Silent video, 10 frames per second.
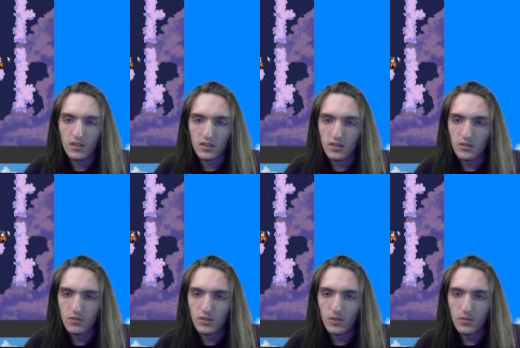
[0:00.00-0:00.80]
You
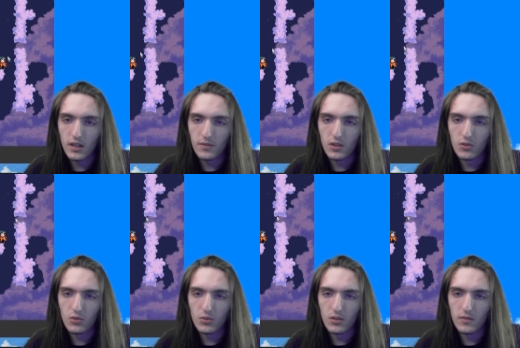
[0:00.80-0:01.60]
don't have
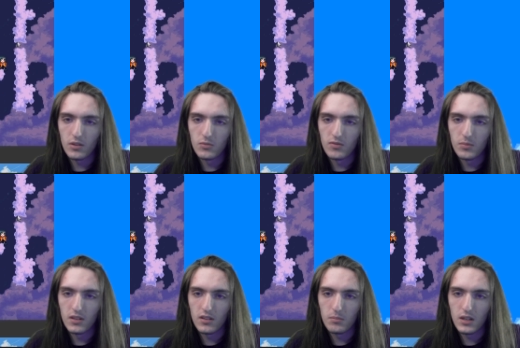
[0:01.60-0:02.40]
control of your
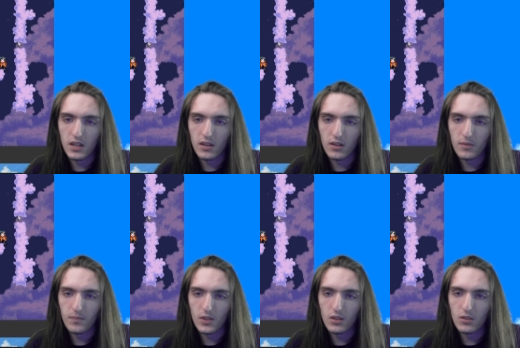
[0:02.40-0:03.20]
movement in midair.
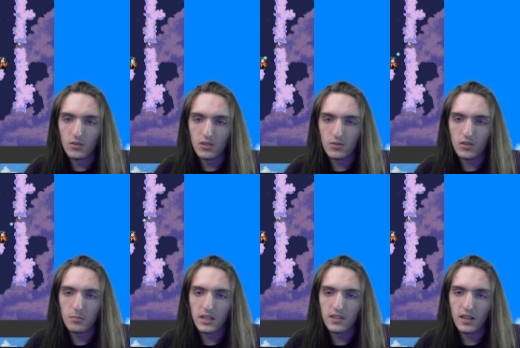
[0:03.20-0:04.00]
You do just sort of
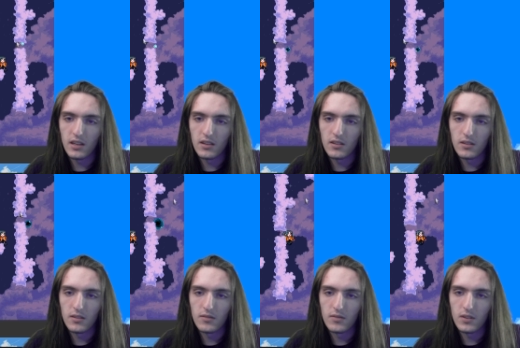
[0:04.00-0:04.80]
maintain
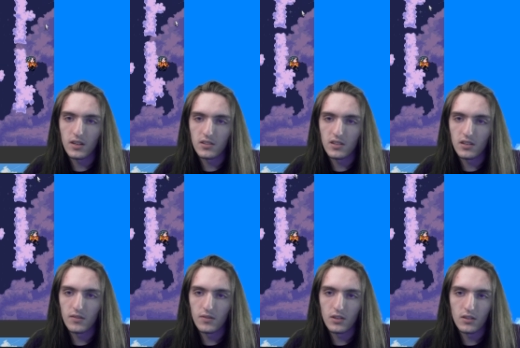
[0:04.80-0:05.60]
the velocity
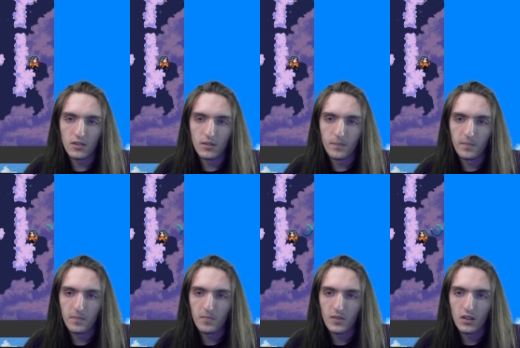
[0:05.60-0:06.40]
of your
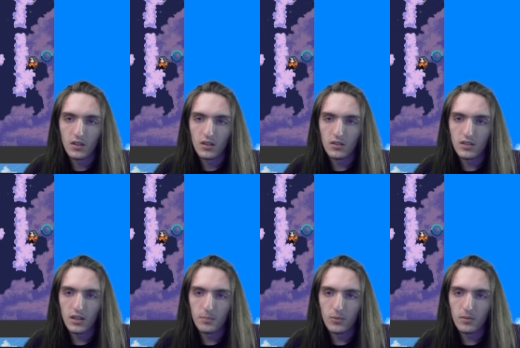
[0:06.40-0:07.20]

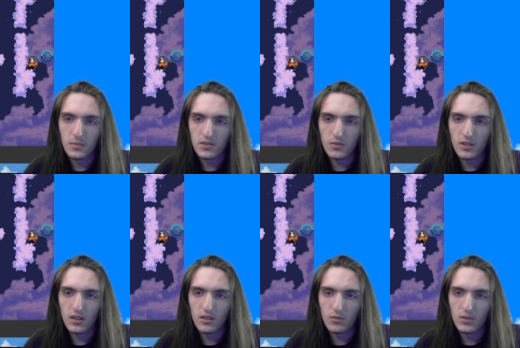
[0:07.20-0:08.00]
teleport missile
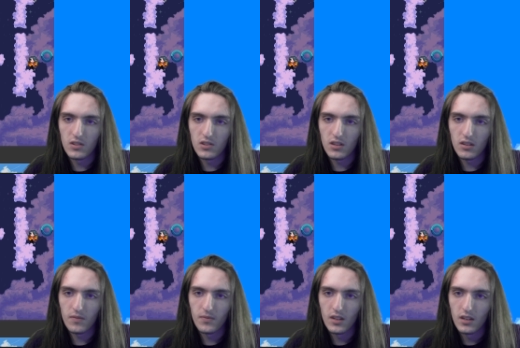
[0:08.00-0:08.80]
there, which
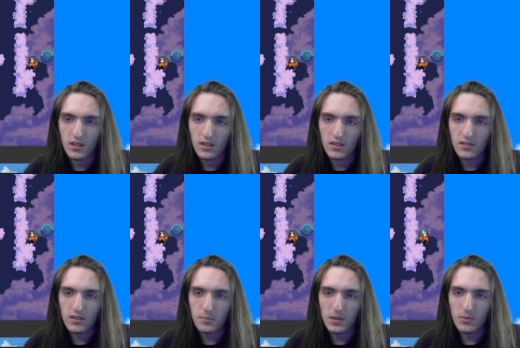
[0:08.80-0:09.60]

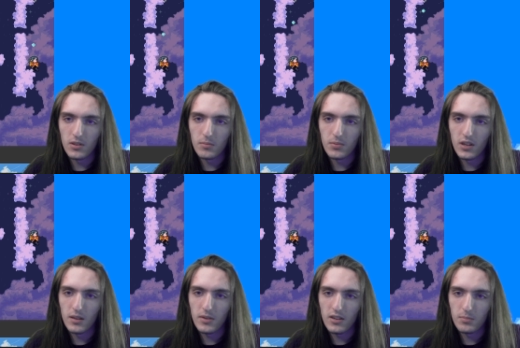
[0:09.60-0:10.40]
some people complain
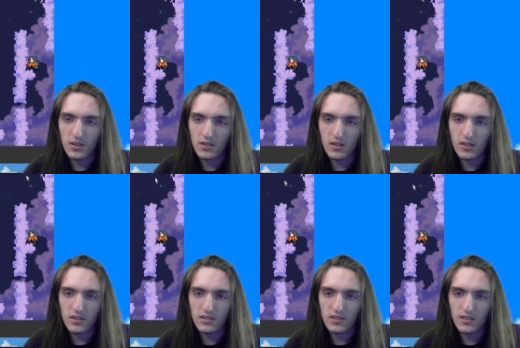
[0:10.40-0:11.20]
about, but
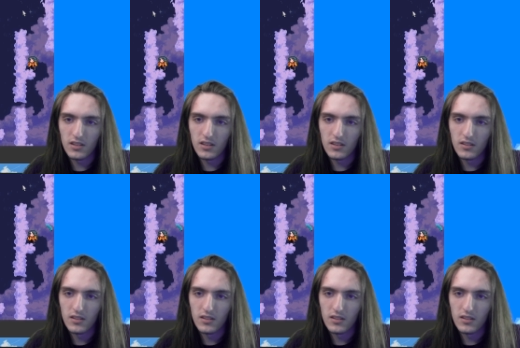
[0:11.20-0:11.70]
honestly,